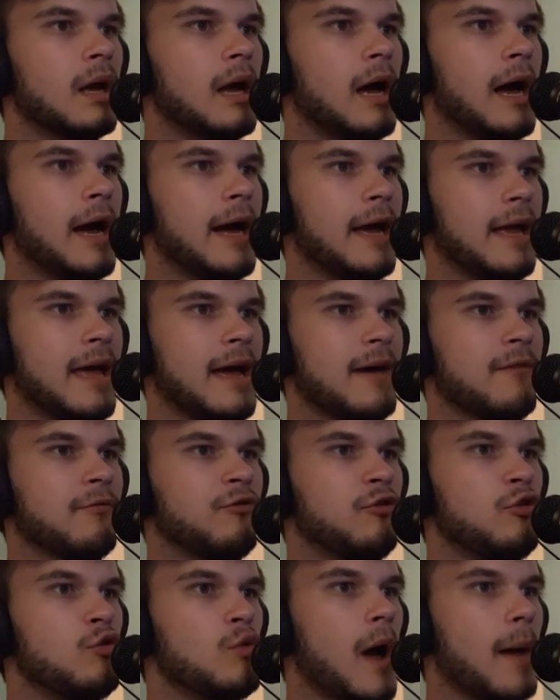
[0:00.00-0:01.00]
I have
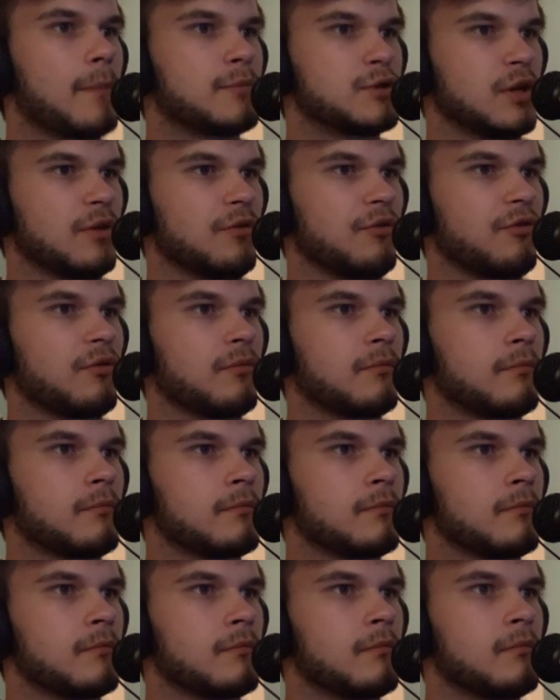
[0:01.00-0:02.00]
2 options.
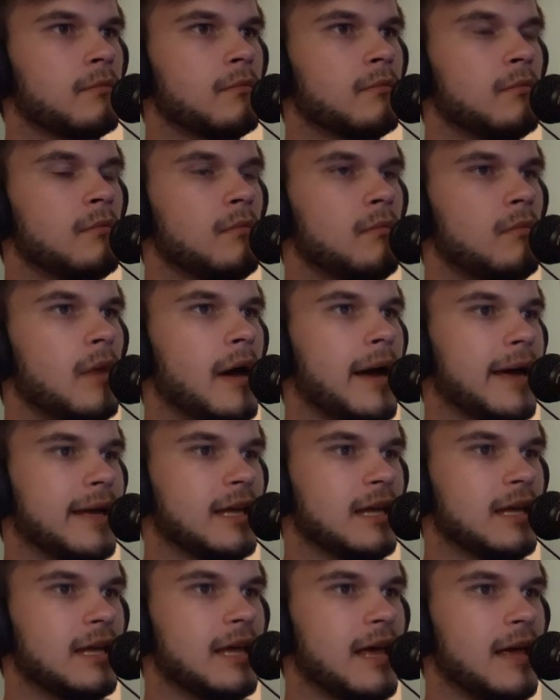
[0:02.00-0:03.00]
I
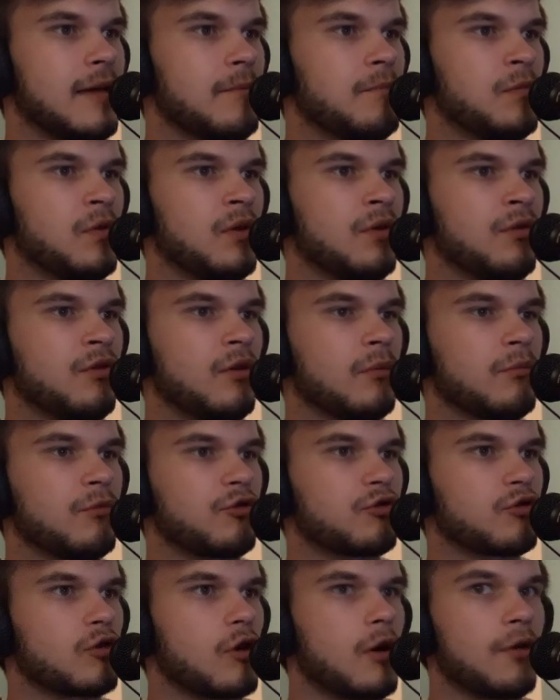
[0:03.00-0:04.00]
can get some
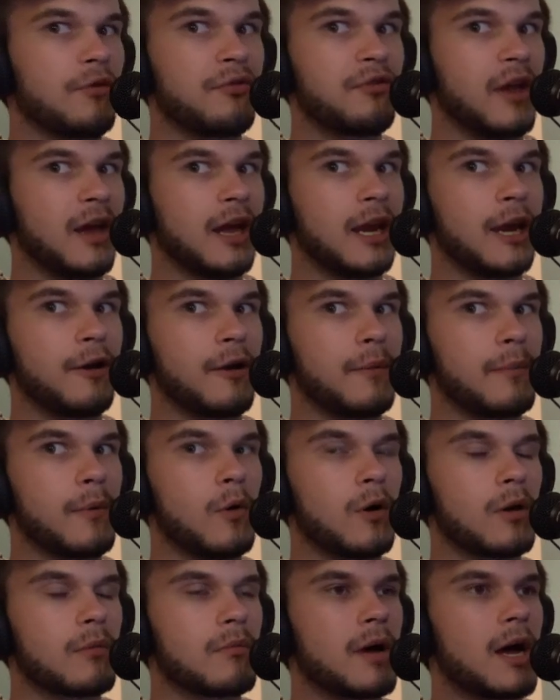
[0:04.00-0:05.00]
strong secondary
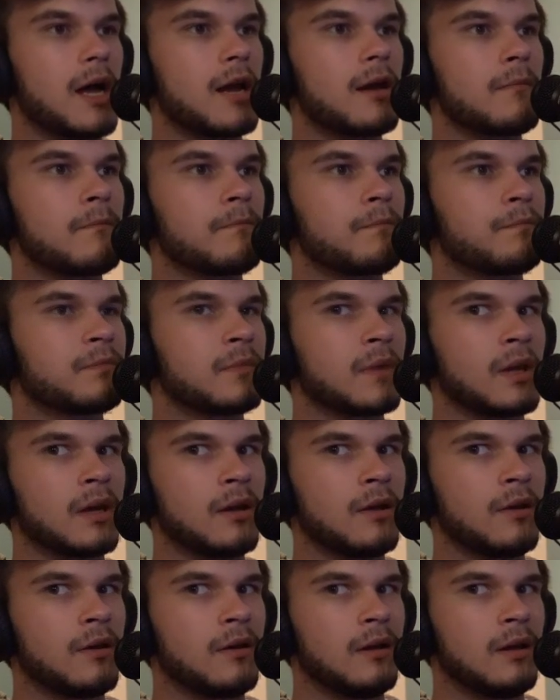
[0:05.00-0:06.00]
Pokemon,
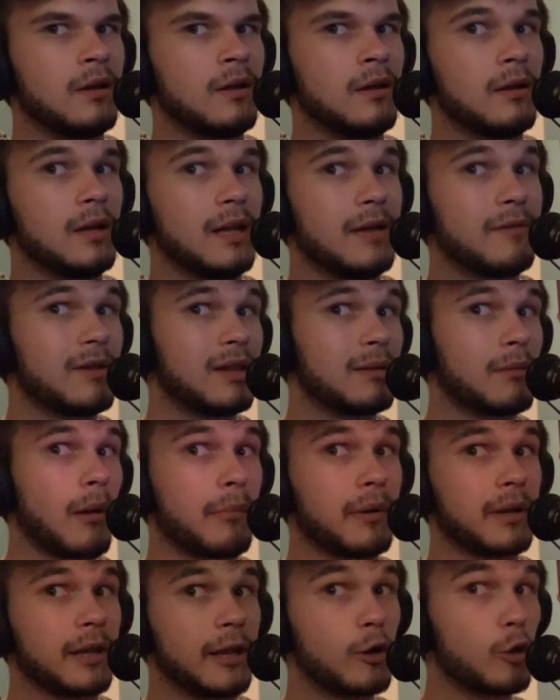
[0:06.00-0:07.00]
level them up
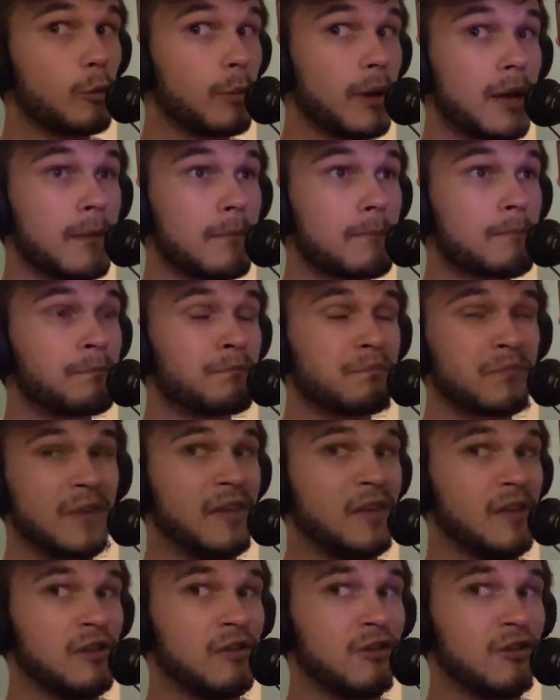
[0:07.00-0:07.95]
a little bit, and then